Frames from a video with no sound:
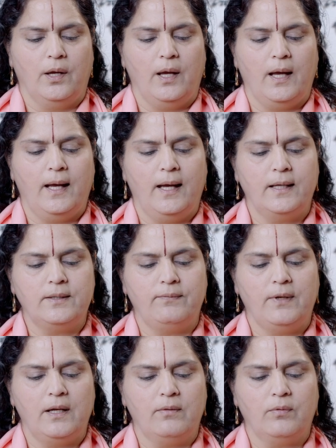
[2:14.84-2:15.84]
As
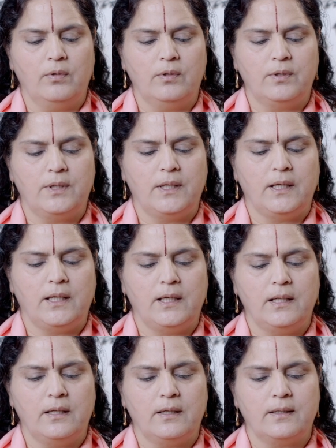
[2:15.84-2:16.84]
we have
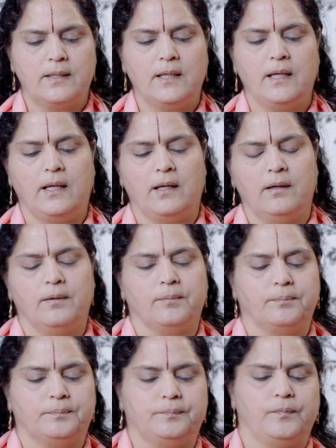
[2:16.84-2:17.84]
already seen
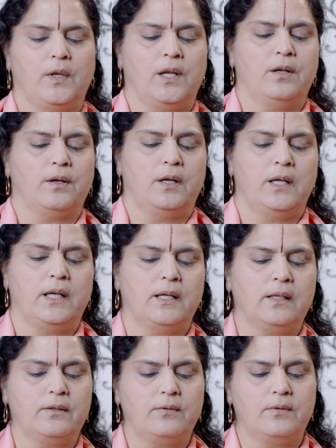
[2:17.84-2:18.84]
in
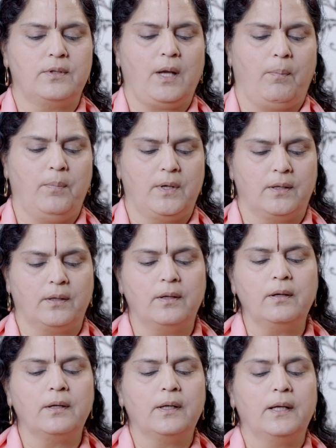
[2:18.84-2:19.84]
earlier
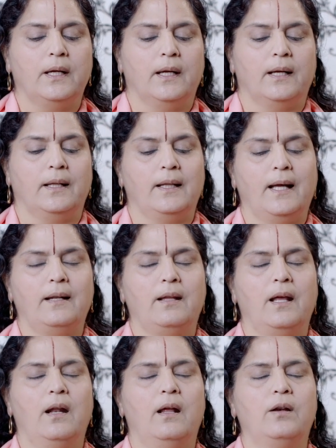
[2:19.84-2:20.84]
chapter, that
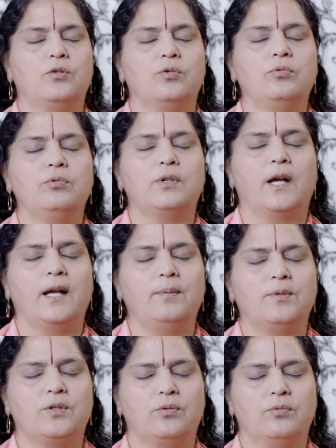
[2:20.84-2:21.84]
there are two
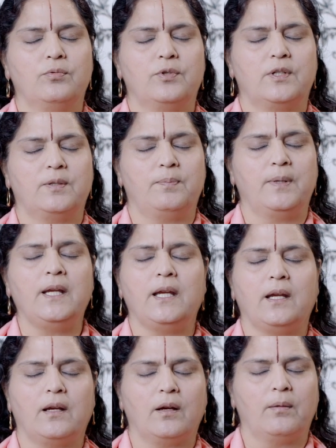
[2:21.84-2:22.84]
types to
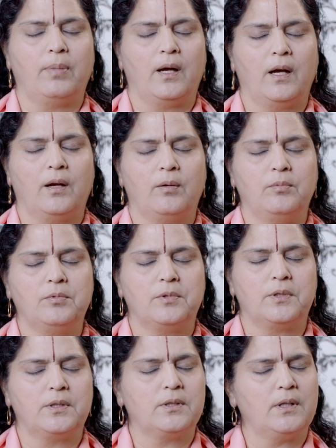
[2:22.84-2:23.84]
speak
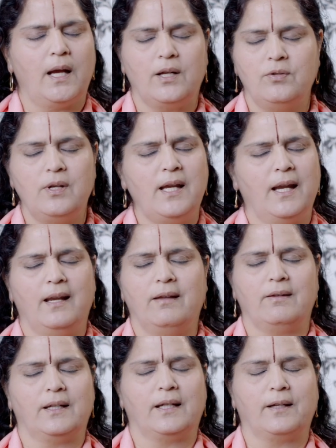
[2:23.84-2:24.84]
about actually
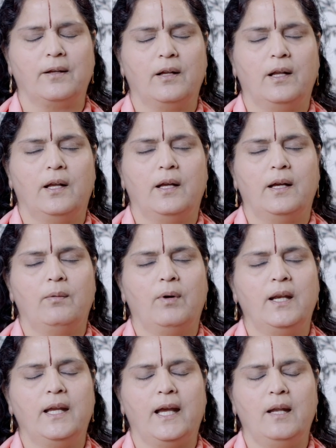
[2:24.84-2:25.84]
anything.
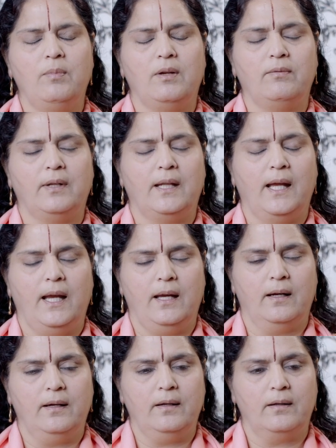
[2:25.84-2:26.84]
One can be
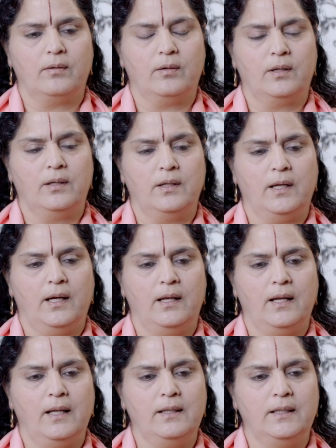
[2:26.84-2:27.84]
vidheya and
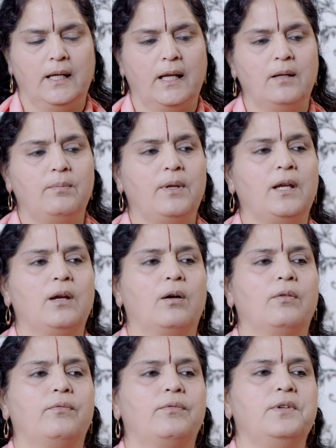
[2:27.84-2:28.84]
another can be
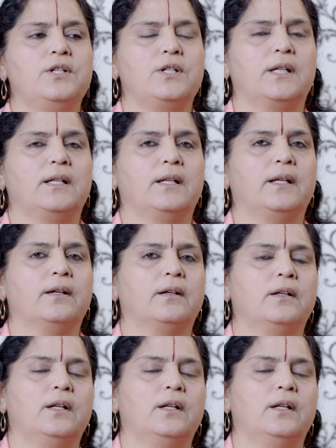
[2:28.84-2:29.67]
of nishedhya.